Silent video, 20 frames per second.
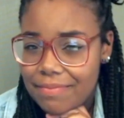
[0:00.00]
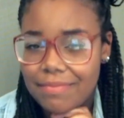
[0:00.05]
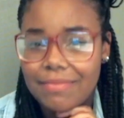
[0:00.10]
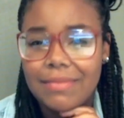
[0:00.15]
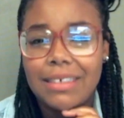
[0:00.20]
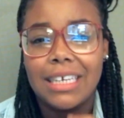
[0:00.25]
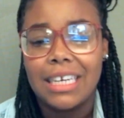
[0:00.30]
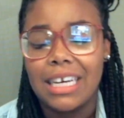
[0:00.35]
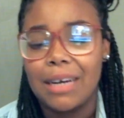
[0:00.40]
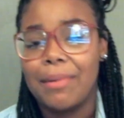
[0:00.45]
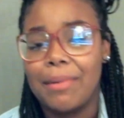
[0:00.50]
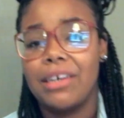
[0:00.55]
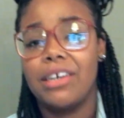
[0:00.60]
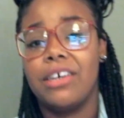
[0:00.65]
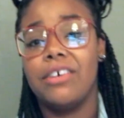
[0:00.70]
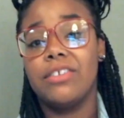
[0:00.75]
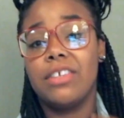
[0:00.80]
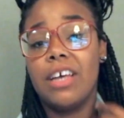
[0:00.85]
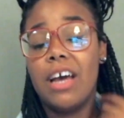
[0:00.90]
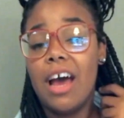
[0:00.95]
getting on my
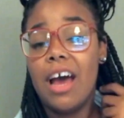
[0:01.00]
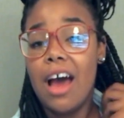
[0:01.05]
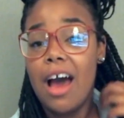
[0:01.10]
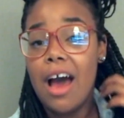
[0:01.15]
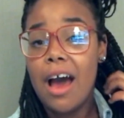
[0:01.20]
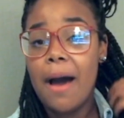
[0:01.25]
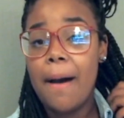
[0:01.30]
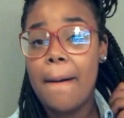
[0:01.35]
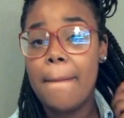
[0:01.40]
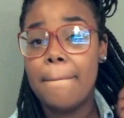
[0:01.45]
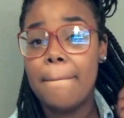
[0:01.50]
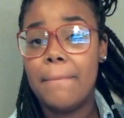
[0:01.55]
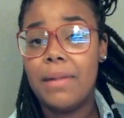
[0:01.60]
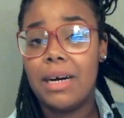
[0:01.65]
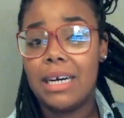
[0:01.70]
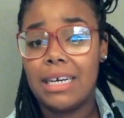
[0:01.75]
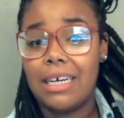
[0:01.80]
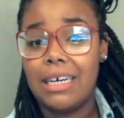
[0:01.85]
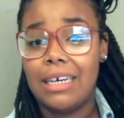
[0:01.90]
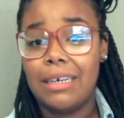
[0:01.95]
nerves.
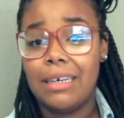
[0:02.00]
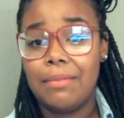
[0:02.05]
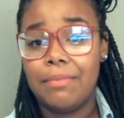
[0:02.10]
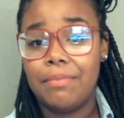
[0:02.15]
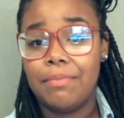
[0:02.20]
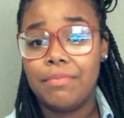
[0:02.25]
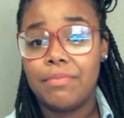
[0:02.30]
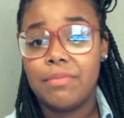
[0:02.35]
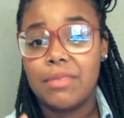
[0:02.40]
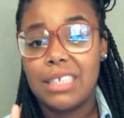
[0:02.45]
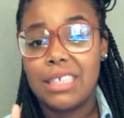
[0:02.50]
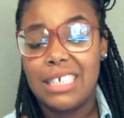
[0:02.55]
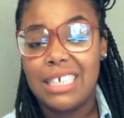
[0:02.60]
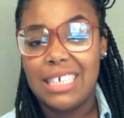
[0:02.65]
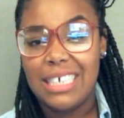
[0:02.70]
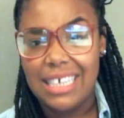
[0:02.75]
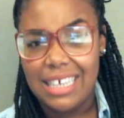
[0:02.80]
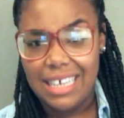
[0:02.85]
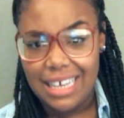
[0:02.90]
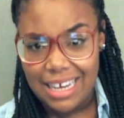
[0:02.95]
But
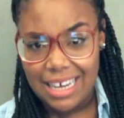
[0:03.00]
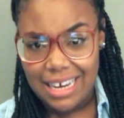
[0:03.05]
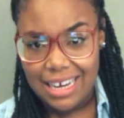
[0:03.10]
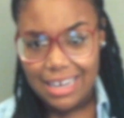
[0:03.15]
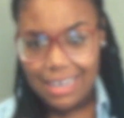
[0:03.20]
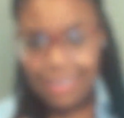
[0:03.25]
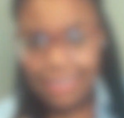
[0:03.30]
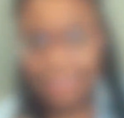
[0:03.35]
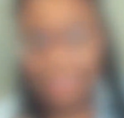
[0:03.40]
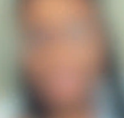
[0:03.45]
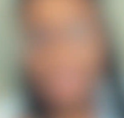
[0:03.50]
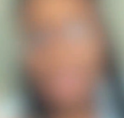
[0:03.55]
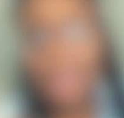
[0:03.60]
yeah,